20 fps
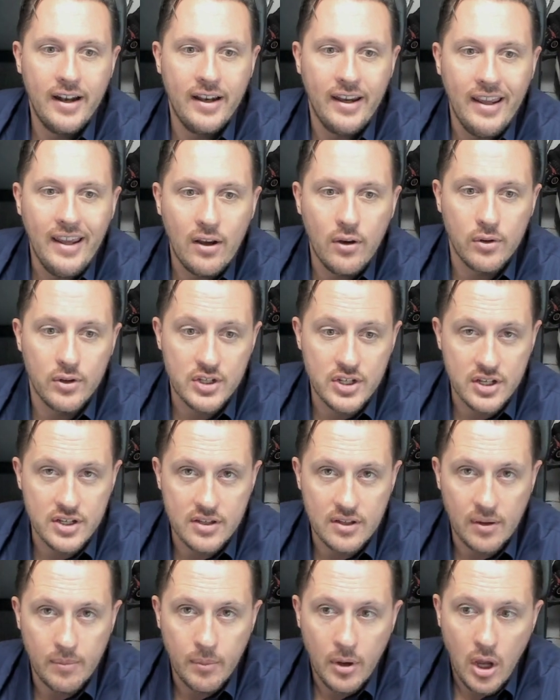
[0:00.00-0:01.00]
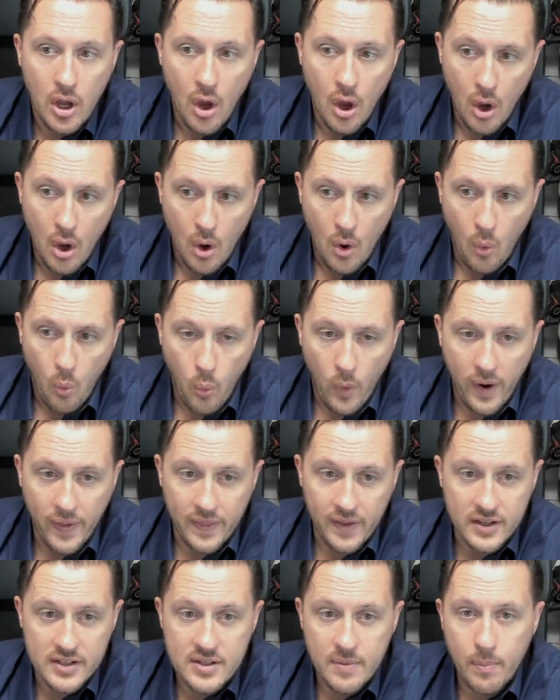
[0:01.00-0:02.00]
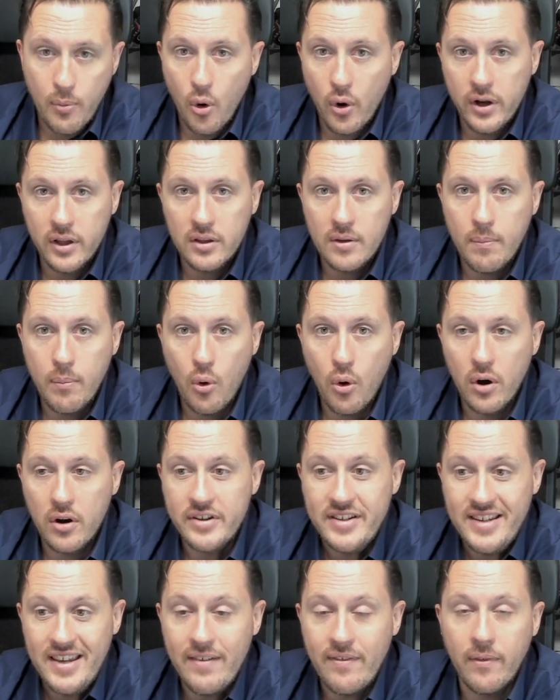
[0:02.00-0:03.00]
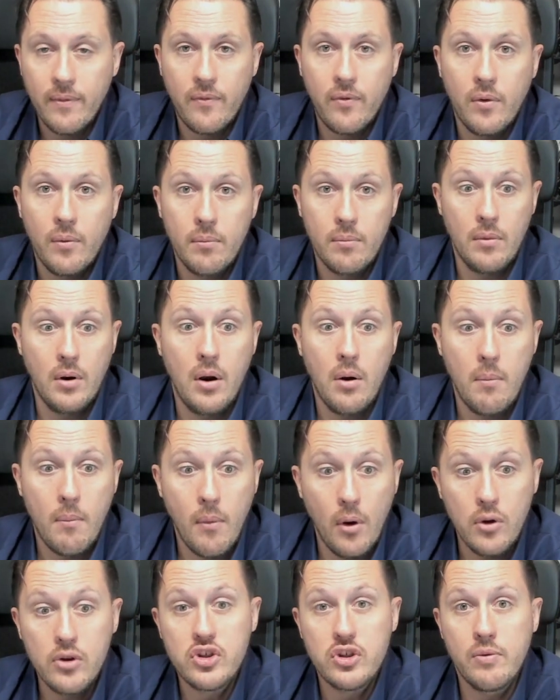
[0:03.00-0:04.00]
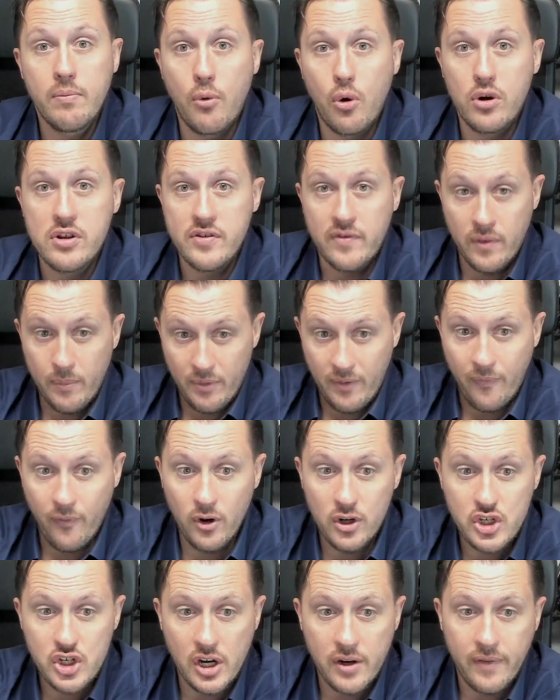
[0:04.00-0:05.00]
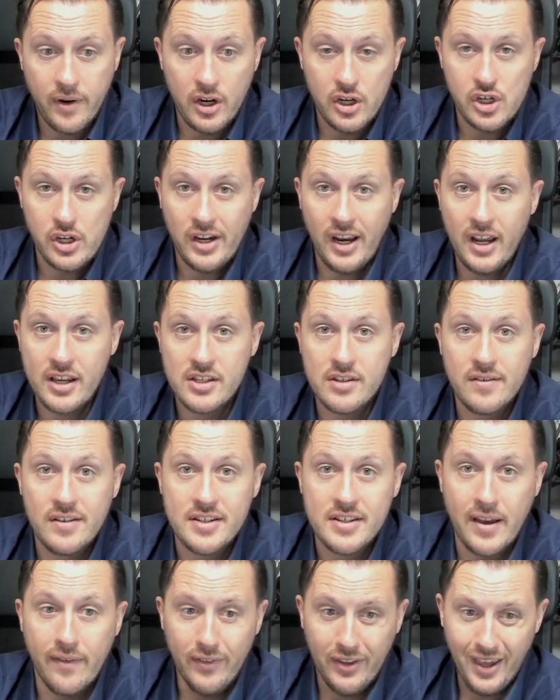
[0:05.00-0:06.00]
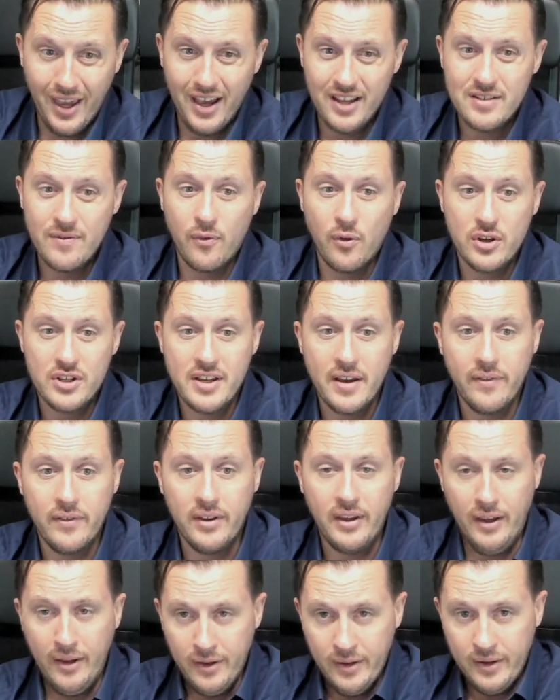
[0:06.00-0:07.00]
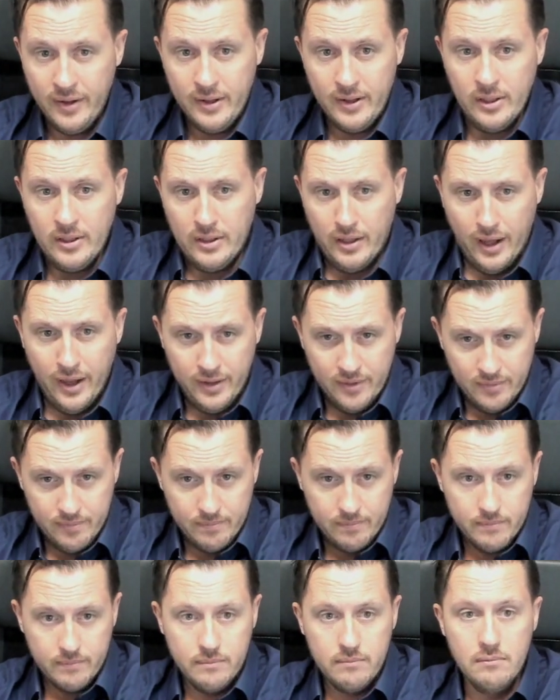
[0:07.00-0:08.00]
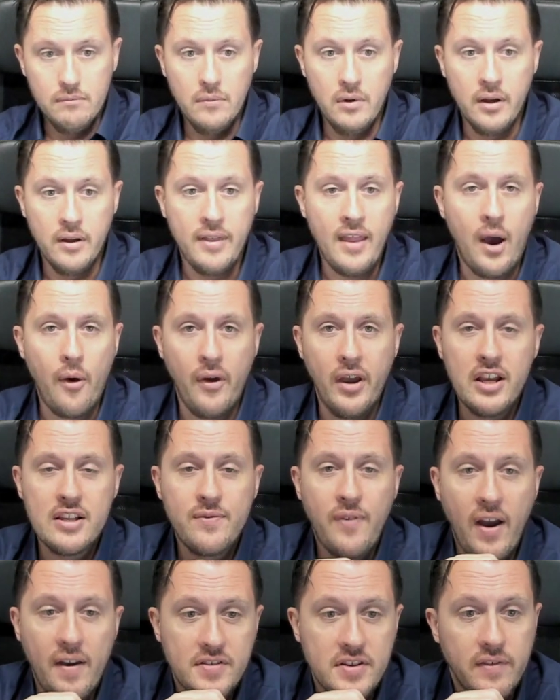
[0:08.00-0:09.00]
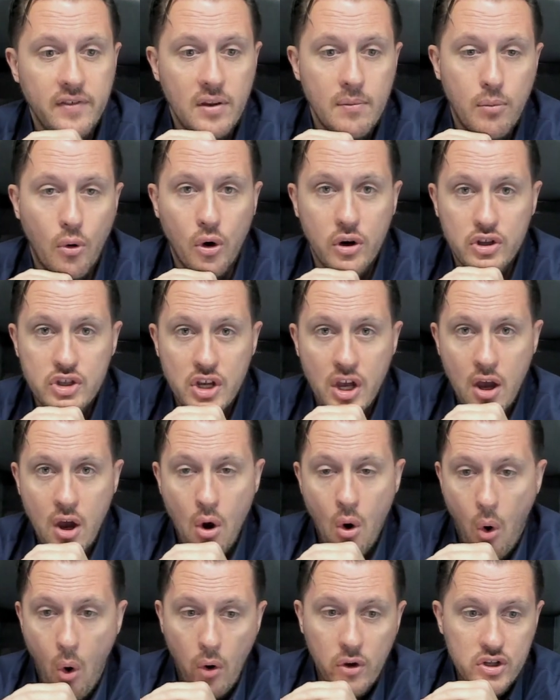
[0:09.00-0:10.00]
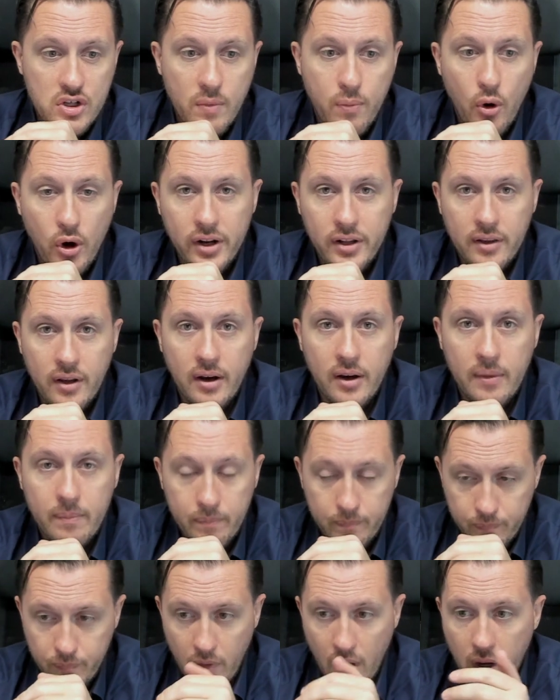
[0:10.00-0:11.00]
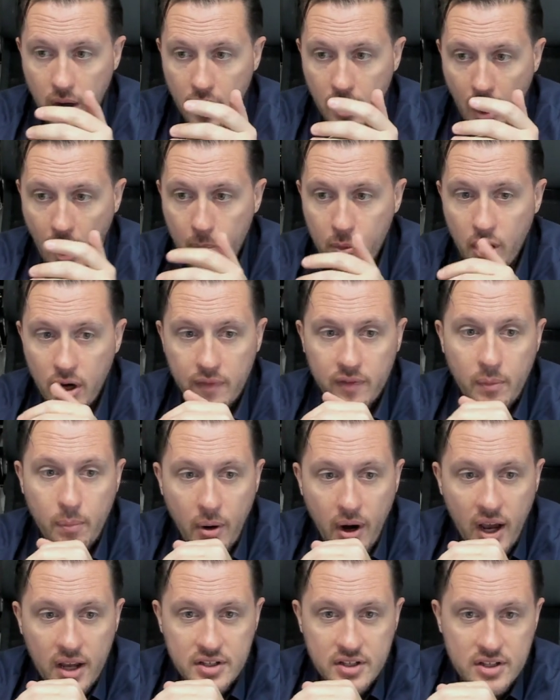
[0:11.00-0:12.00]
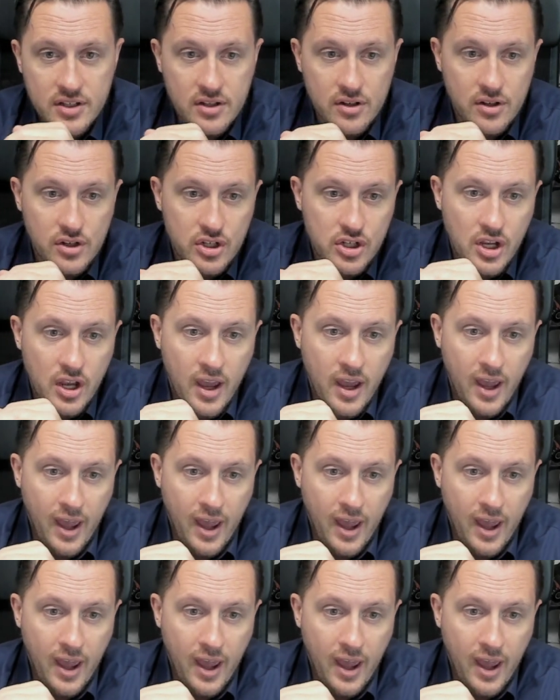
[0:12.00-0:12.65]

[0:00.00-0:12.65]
an ecosystem with supporting the boards even from most boards from the first generation X370, X470, and now X570 boards, all supporting the uh, upgrade of the processors.